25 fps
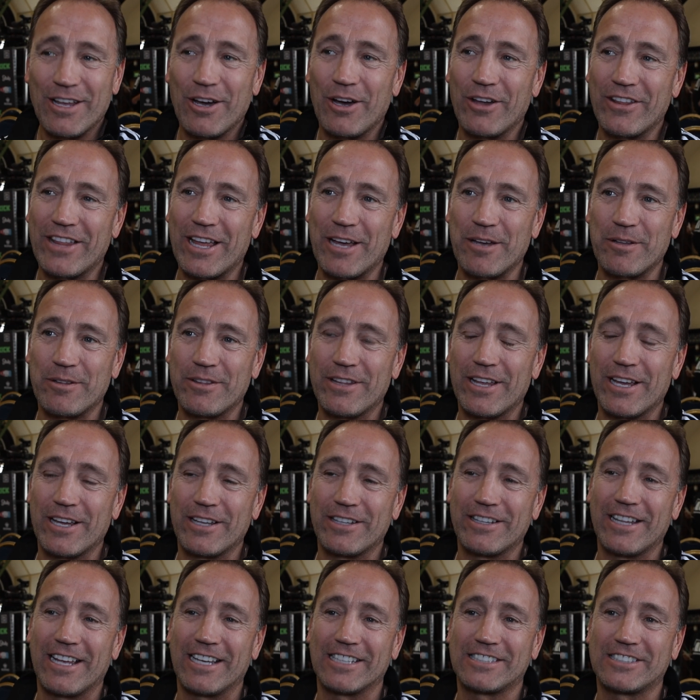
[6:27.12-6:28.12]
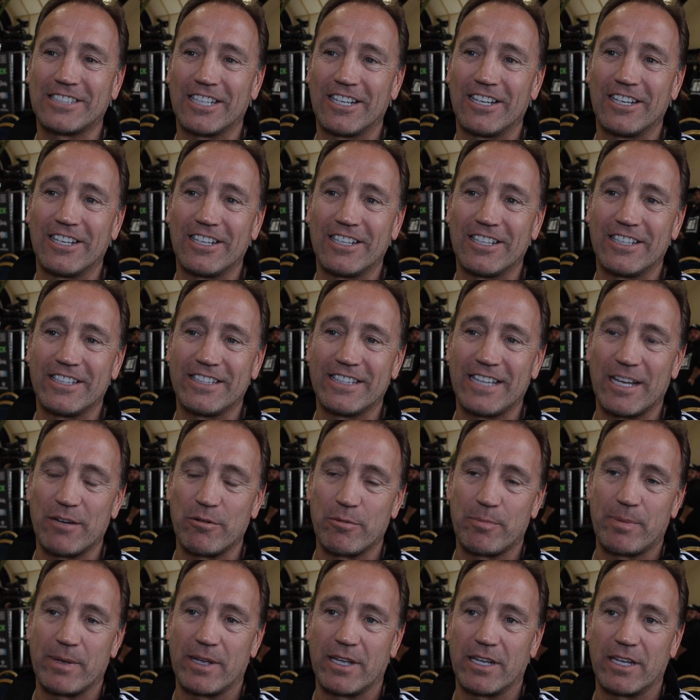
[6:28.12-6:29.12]
Oh, that
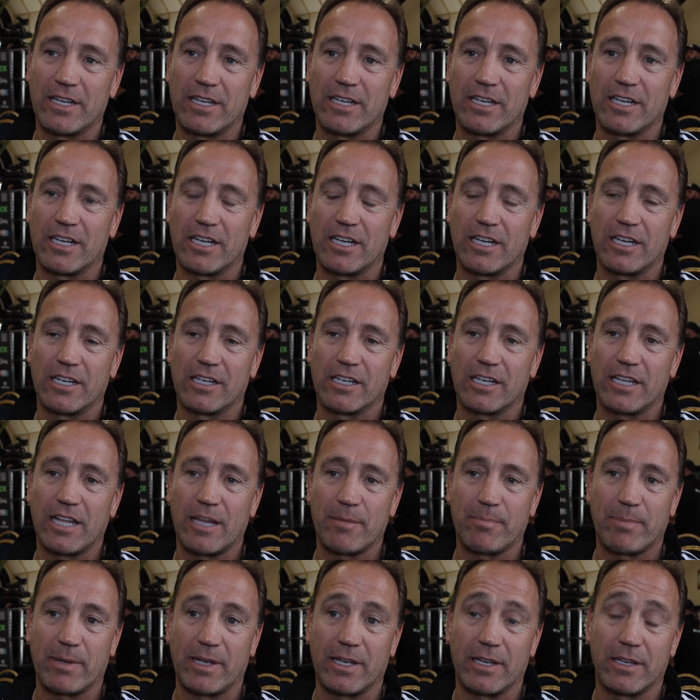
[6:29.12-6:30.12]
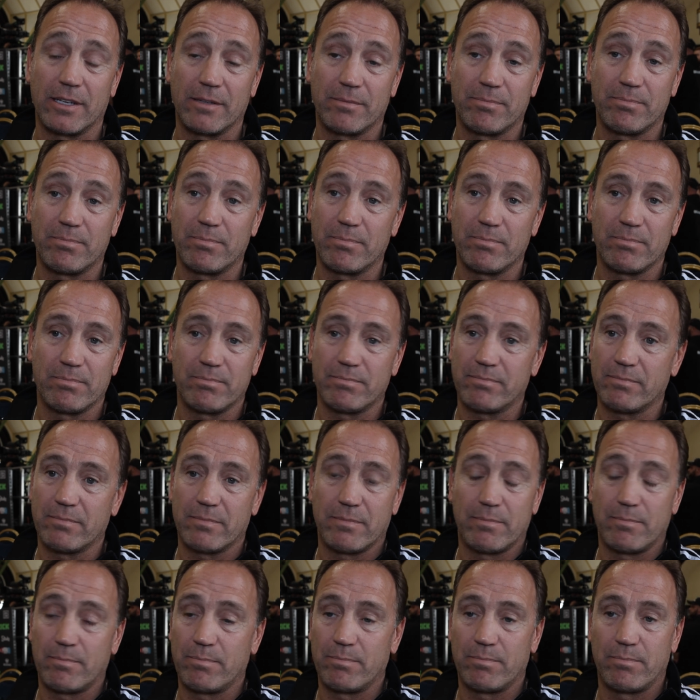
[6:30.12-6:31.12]
would be a
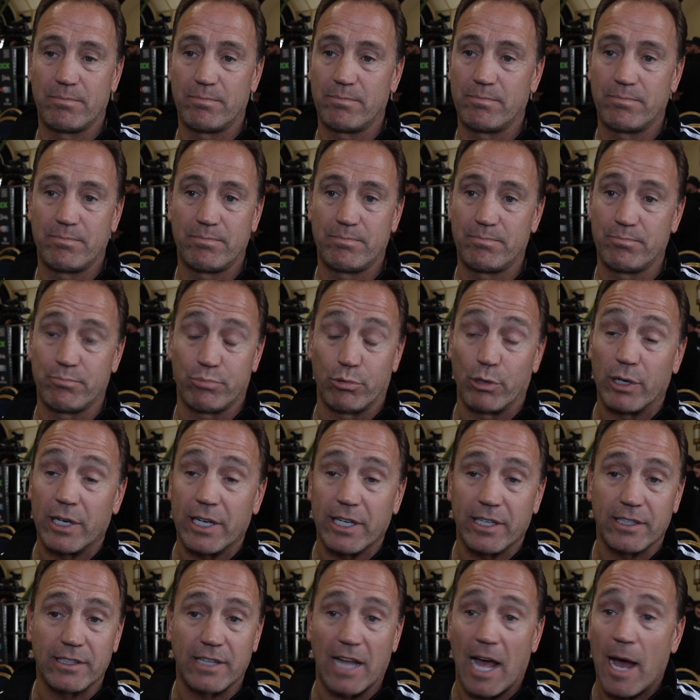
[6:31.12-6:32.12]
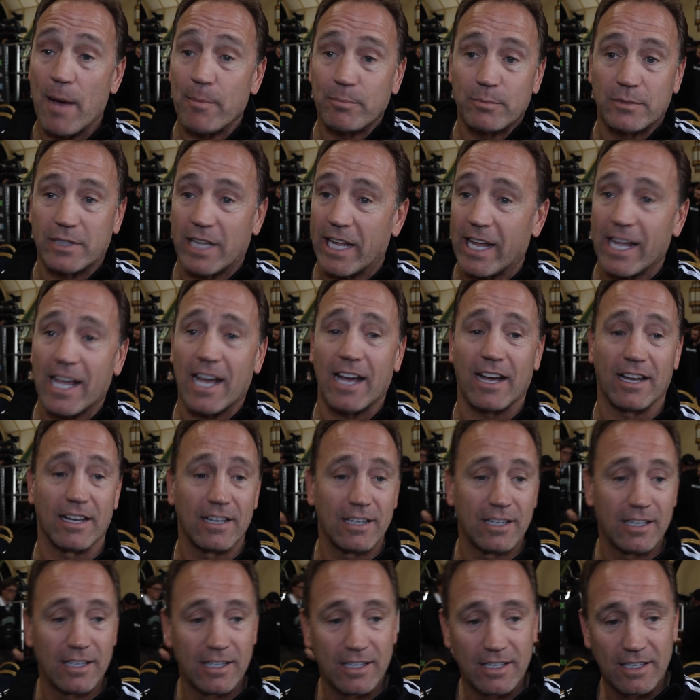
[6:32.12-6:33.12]
brilliant humdinger
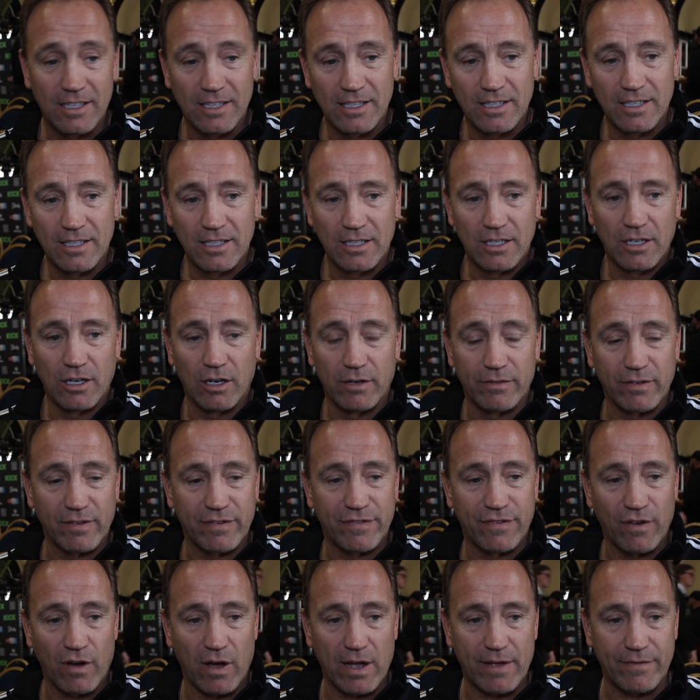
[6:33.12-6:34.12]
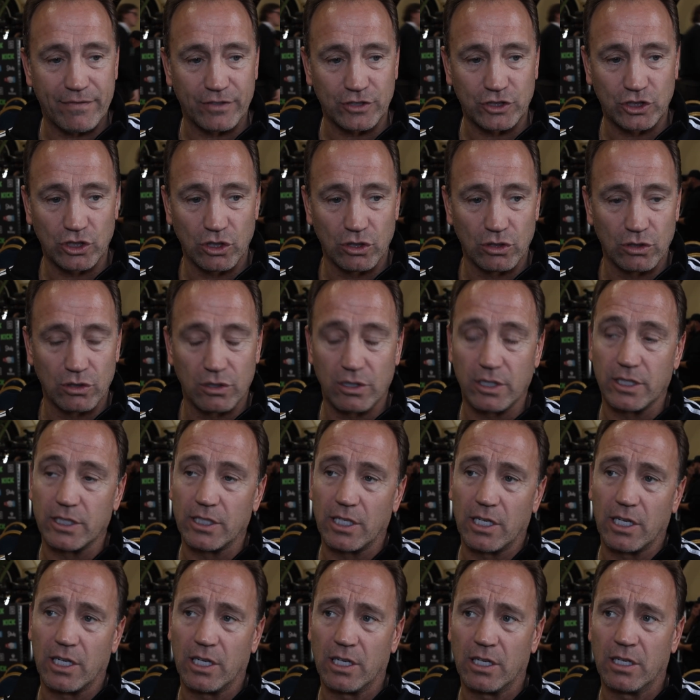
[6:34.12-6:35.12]
of a fight for sure,
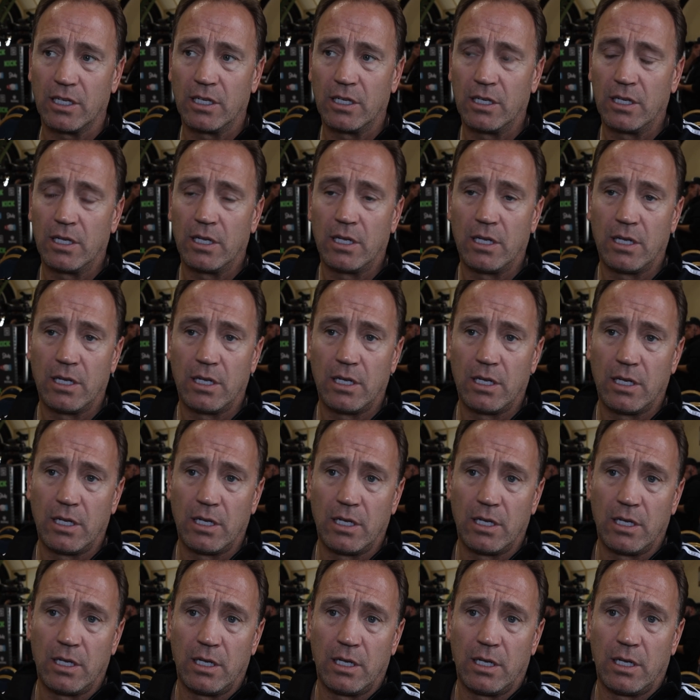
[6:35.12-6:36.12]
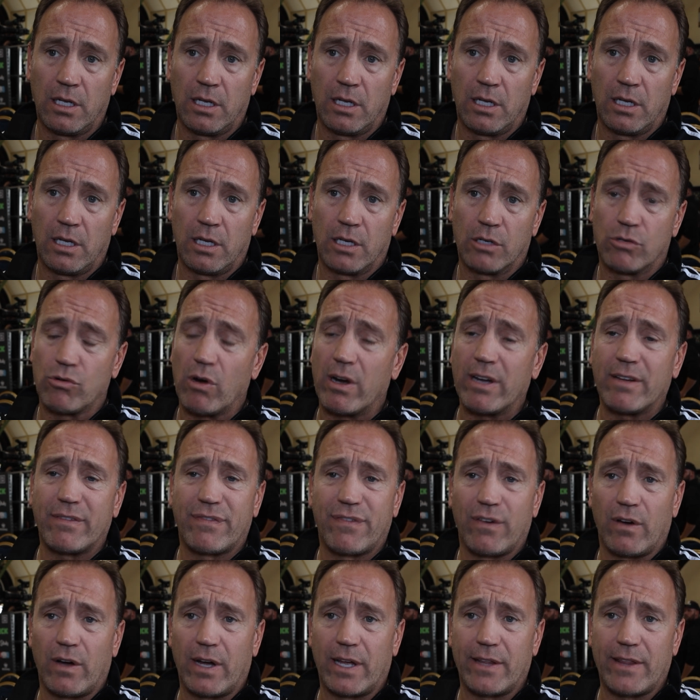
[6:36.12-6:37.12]
and
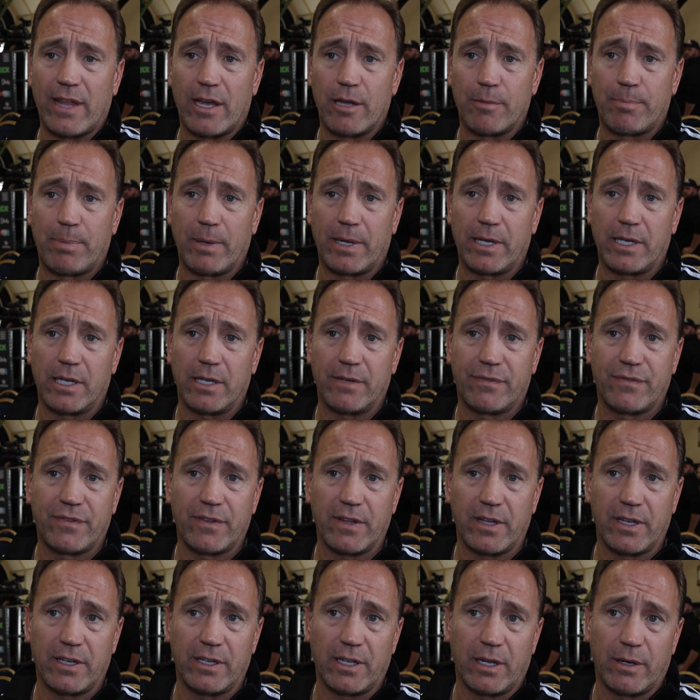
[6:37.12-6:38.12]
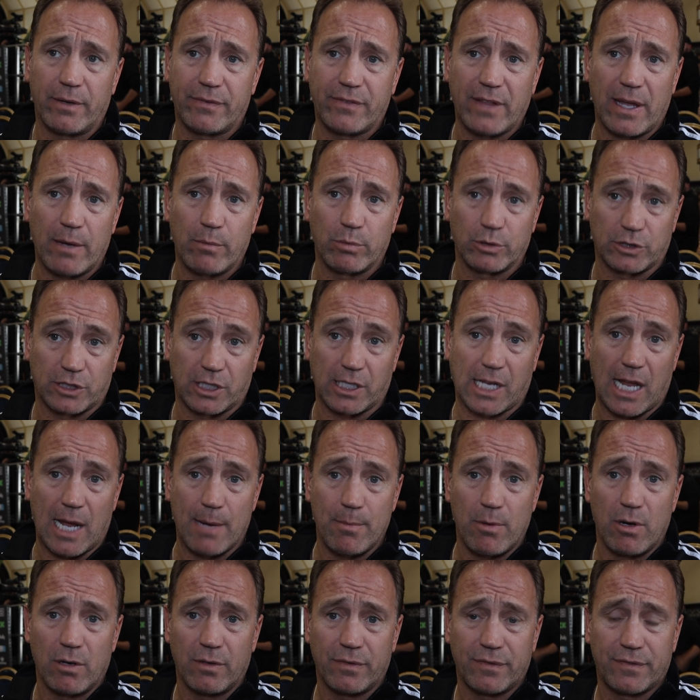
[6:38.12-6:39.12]
great fight that would be if that was to
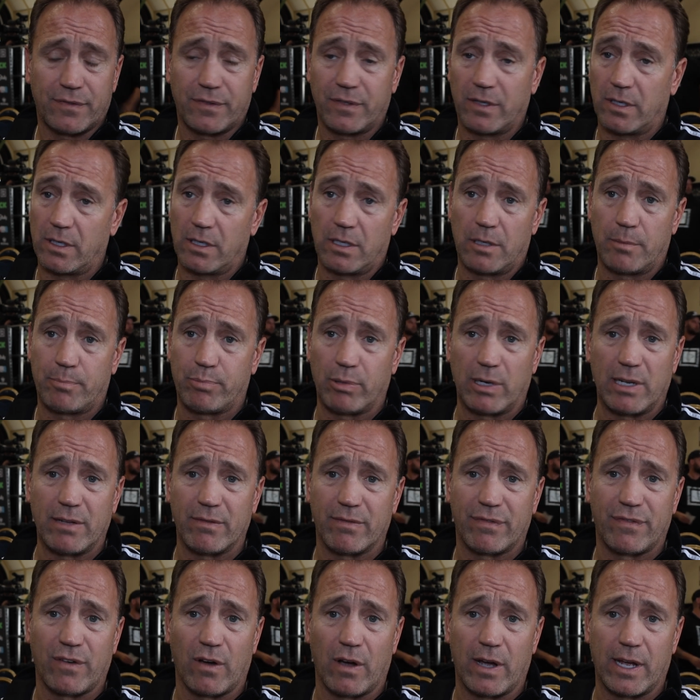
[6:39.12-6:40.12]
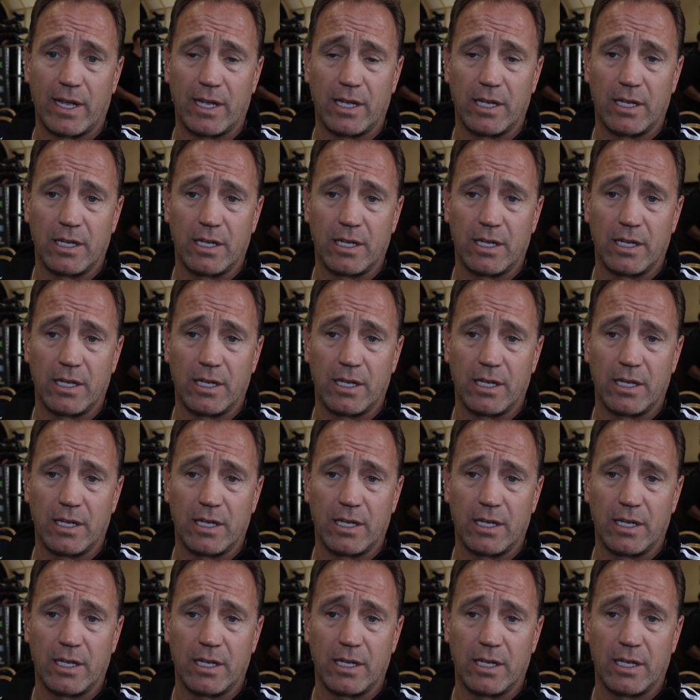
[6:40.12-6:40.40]
come off. Brilliant fight.